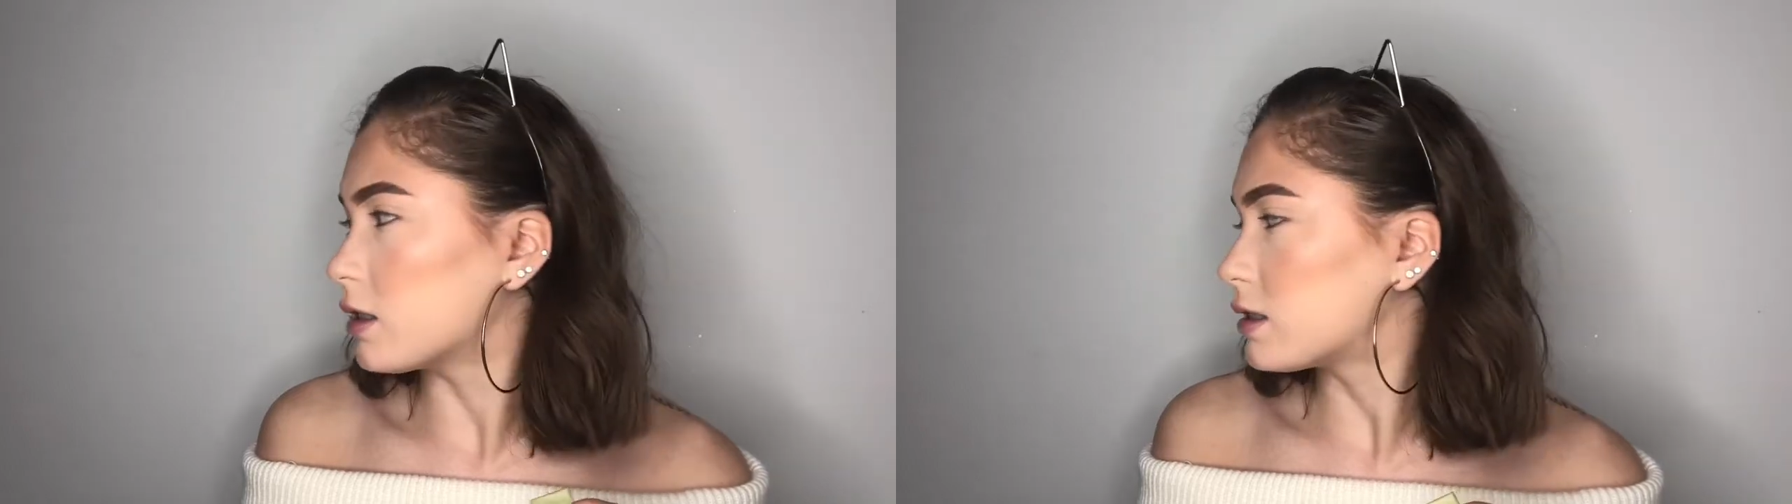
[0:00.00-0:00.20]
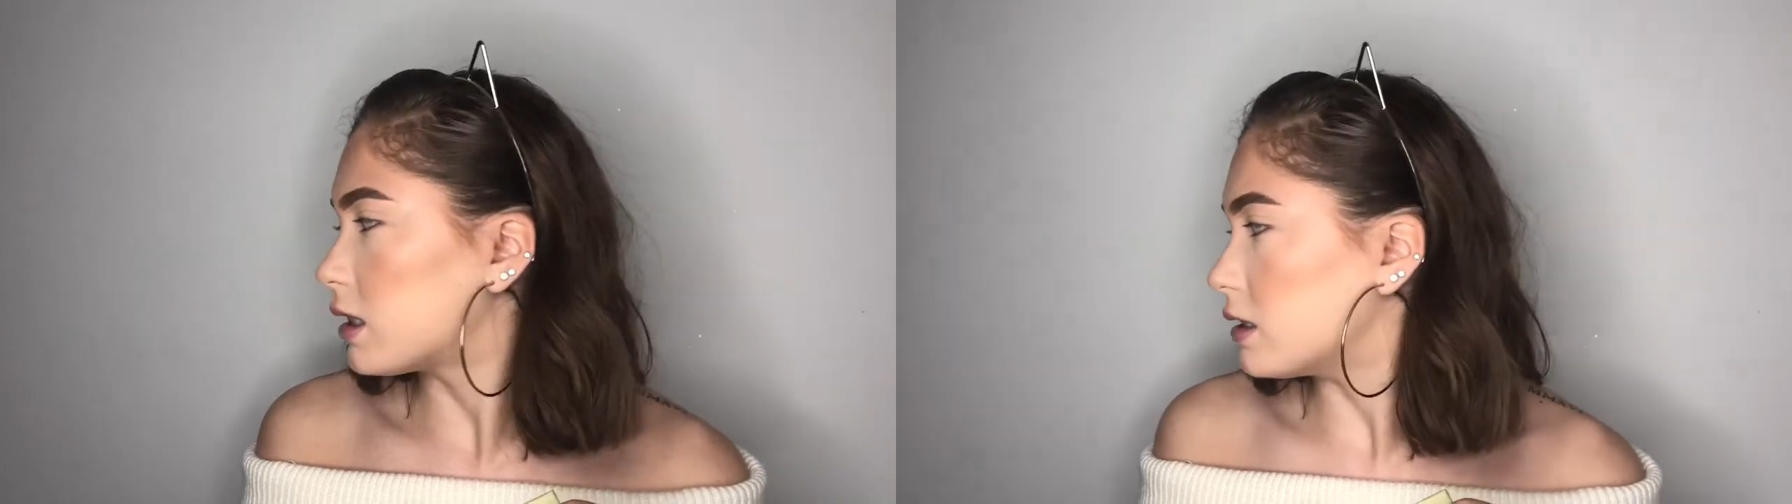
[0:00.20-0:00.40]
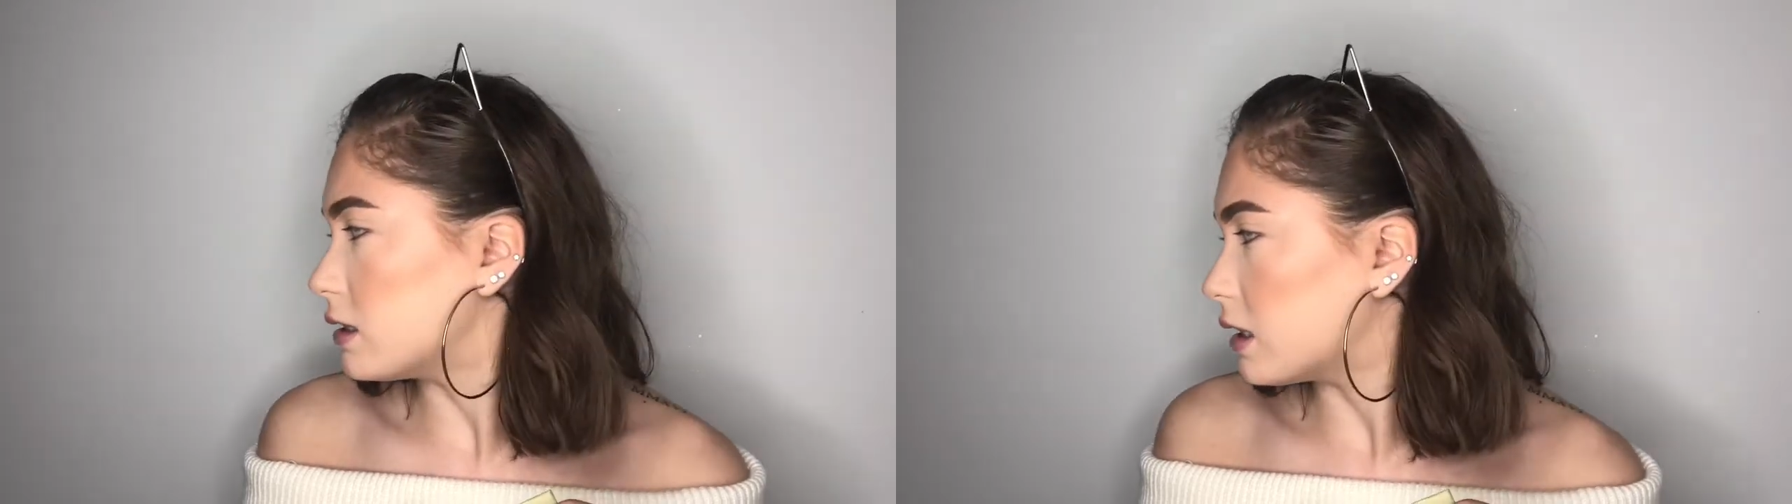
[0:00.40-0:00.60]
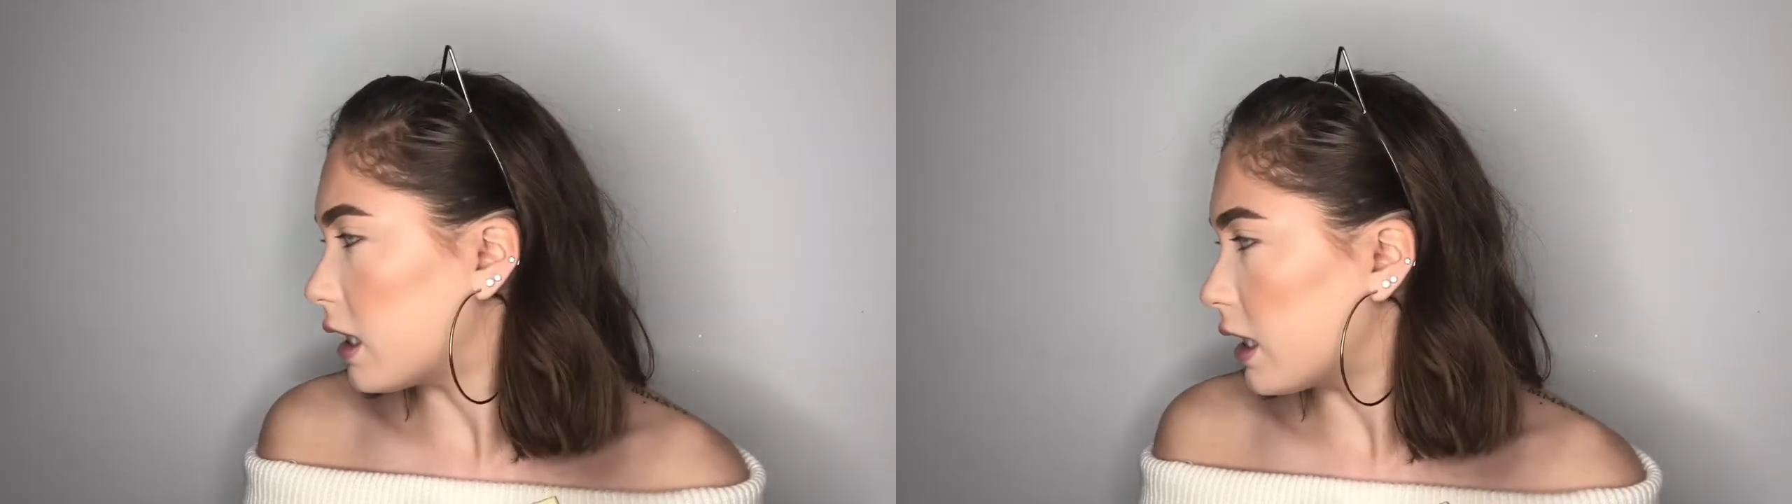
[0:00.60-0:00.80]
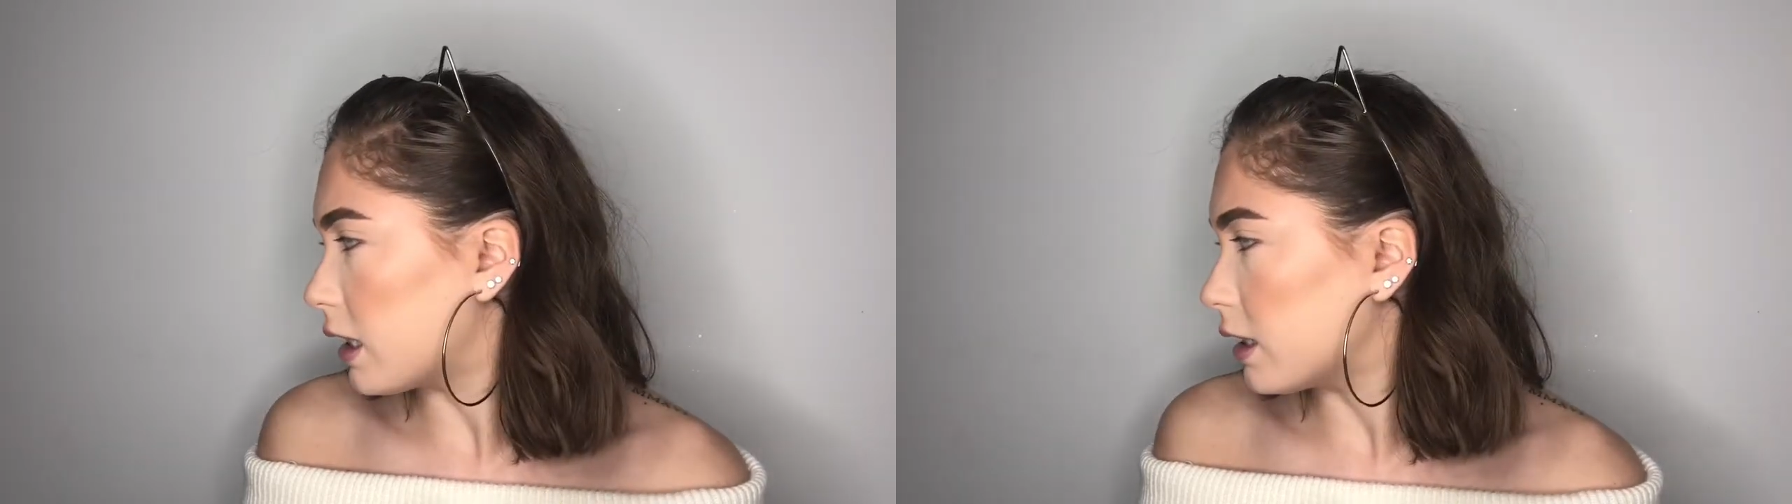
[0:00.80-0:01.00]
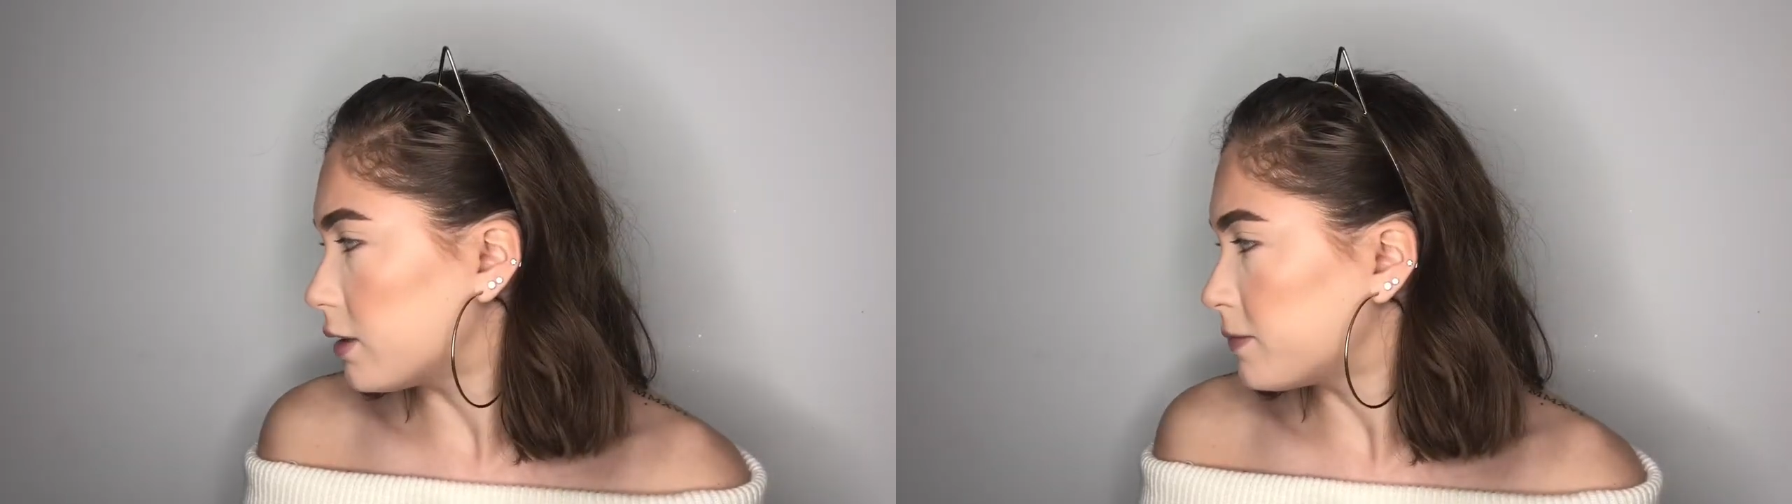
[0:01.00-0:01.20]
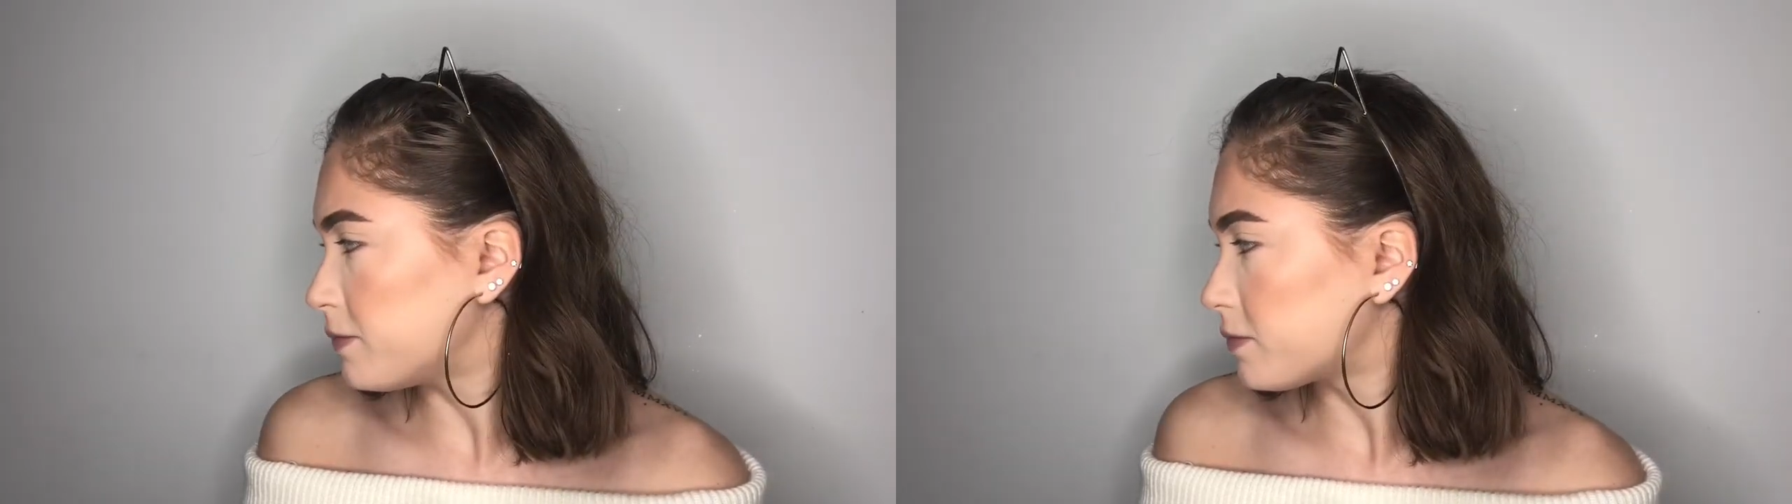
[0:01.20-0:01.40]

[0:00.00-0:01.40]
Today